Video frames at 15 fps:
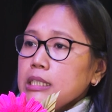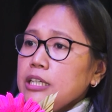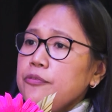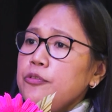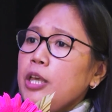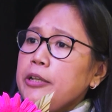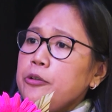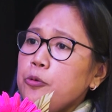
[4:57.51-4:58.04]

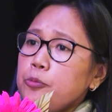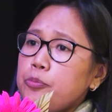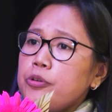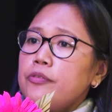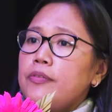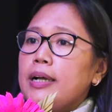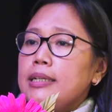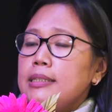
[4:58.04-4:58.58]
if they don't
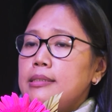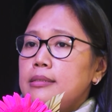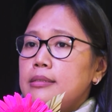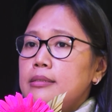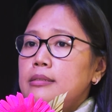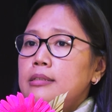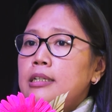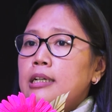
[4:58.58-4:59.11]
provide
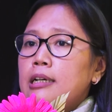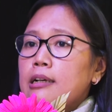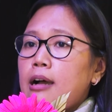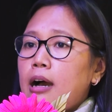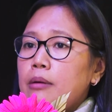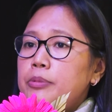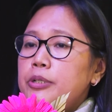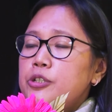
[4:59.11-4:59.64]
the
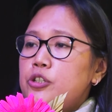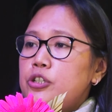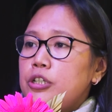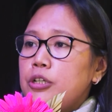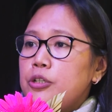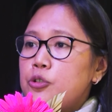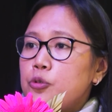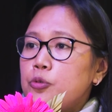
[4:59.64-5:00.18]
garbage
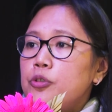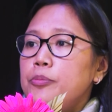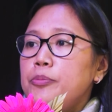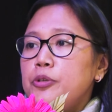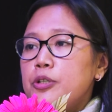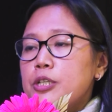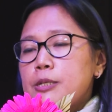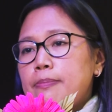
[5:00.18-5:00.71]
to the
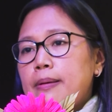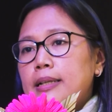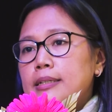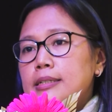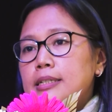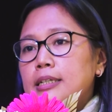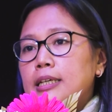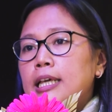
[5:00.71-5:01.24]

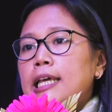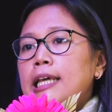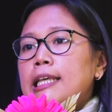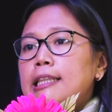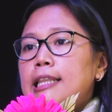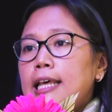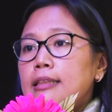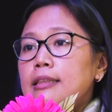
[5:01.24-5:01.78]
municipality,
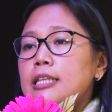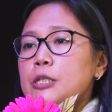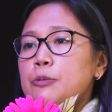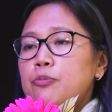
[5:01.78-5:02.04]
then this